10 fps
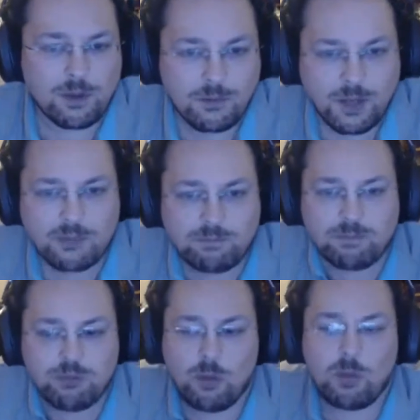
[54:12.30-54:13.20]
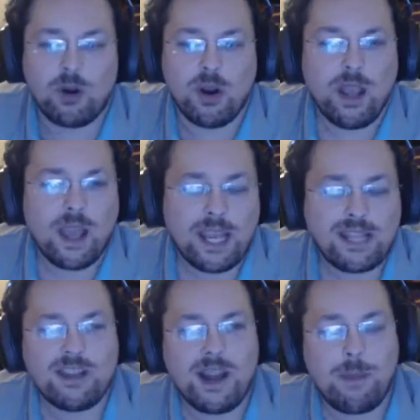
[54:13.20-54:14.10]
a proper
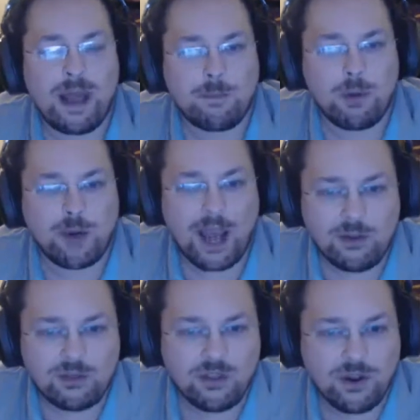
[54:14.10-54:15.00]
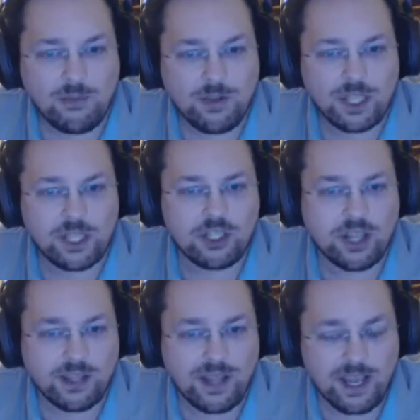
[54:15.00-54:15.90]
internet backbone out to their village,
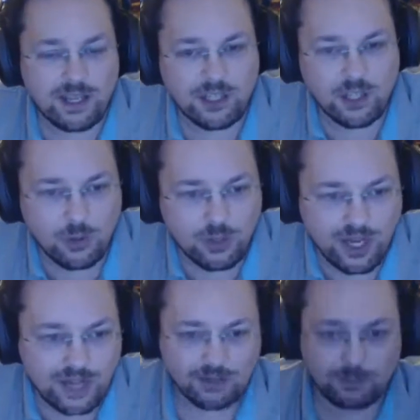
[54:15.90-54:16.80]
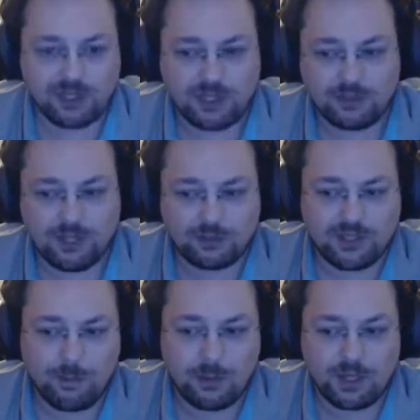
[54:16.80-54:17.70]
and then connect themselves up
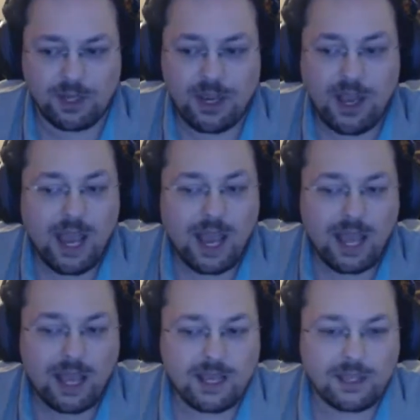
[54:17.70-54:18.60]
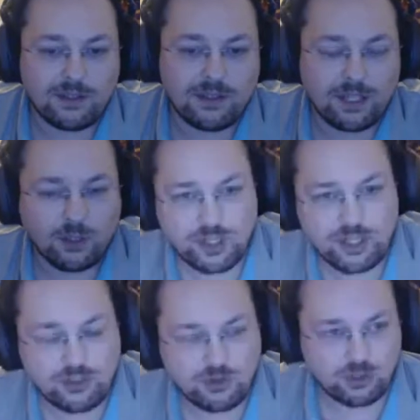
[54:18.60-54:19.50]
separately. And they look
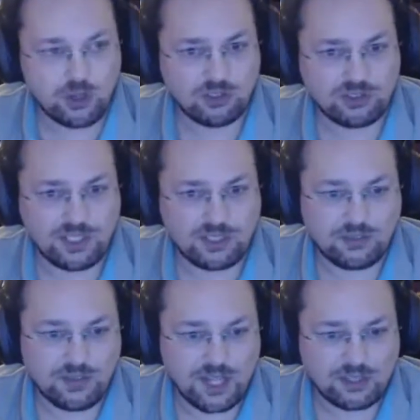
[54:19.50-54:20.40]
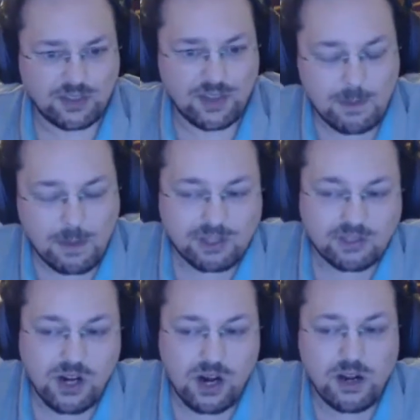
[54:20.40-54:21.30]
into all the costings for this. They maybe
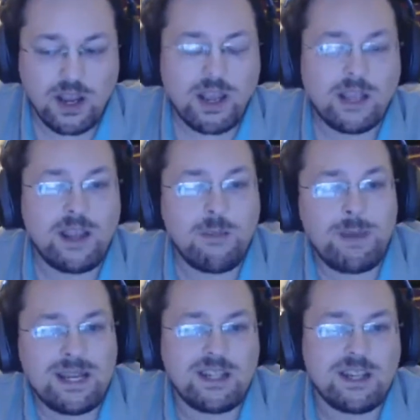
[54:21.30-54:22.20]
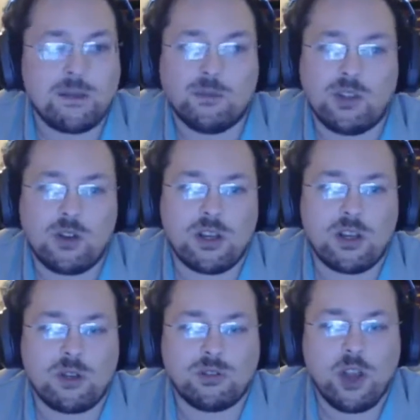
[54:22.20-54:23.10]
start, and then BT comes along and
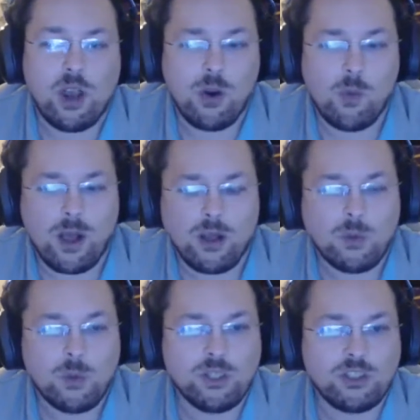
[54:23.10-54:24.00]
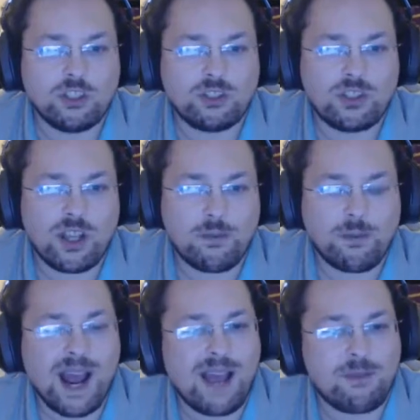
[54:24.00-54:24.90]
goes, "Oh well, we'll just
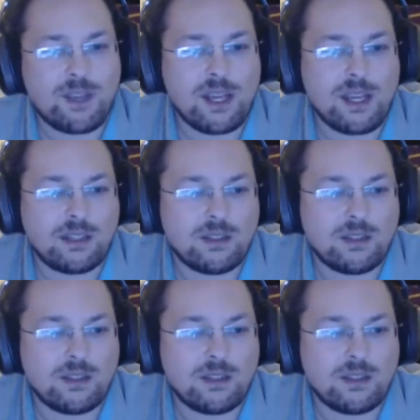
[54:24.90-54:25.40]
for half the